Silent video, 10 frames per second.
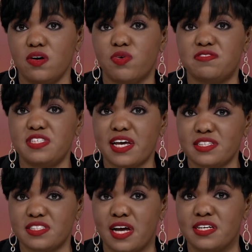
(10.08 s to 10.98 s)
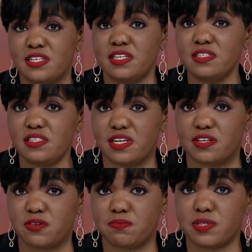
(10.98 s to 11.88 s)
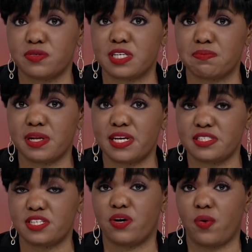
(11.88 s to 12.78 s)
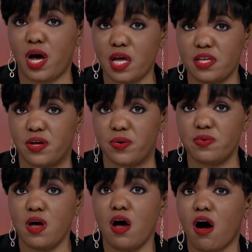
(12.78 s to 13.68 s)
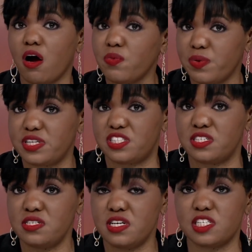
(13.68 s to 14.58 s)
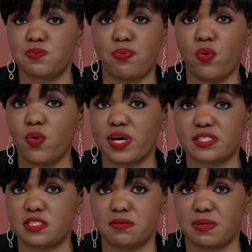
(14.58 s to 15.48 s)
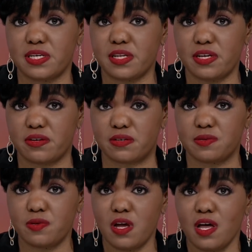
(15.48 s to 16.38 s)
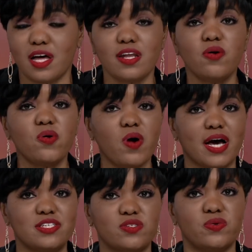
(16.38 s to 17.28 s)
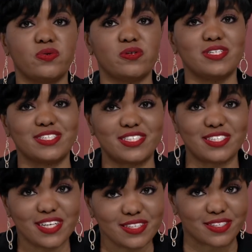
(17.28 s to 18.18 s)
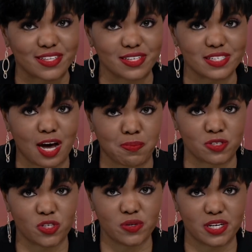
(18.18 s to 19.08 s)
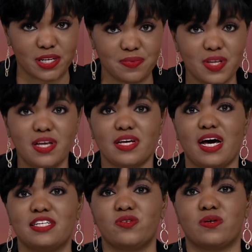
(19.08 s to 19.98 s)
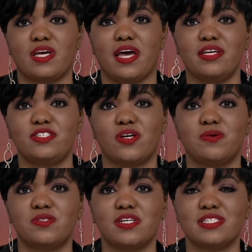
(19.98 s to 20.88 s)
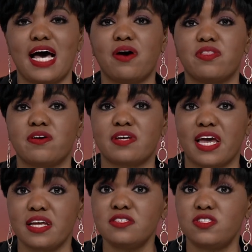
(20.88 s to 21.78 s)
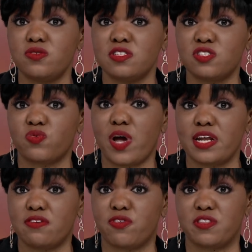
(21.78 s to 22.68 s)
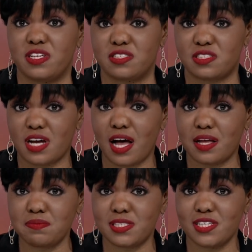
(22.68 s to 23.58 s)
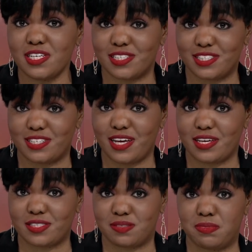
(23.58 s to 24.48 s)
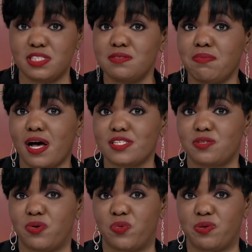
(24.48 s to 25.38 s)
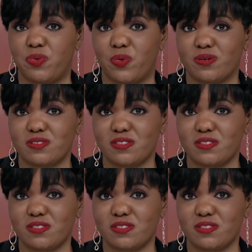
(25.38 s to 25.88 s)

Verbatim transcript: With tech giant Intel building plants in Ohio, our region is poised to be a leader. A local high school is seizing this opportunity. Kaitor Kay shows us how they're getting students ready for these jobs in today's Mission Possible report.